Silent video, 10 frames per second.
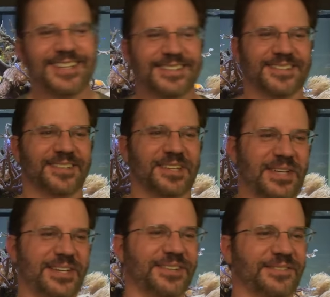so let me
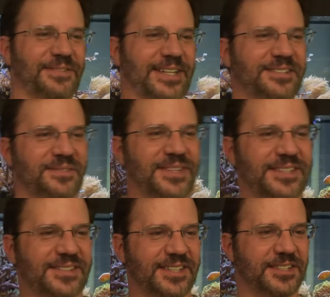go and find some of
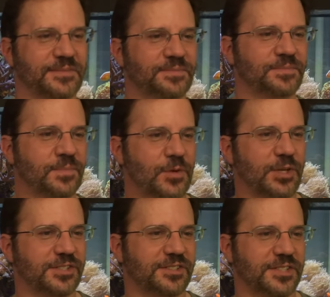these uh,
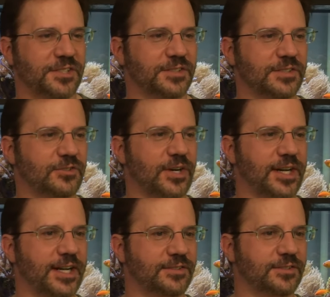questions of yours and try to
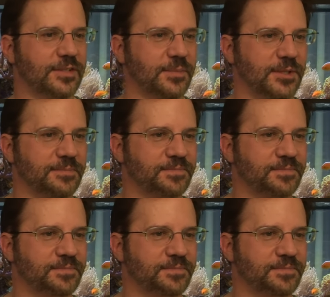answer some of them.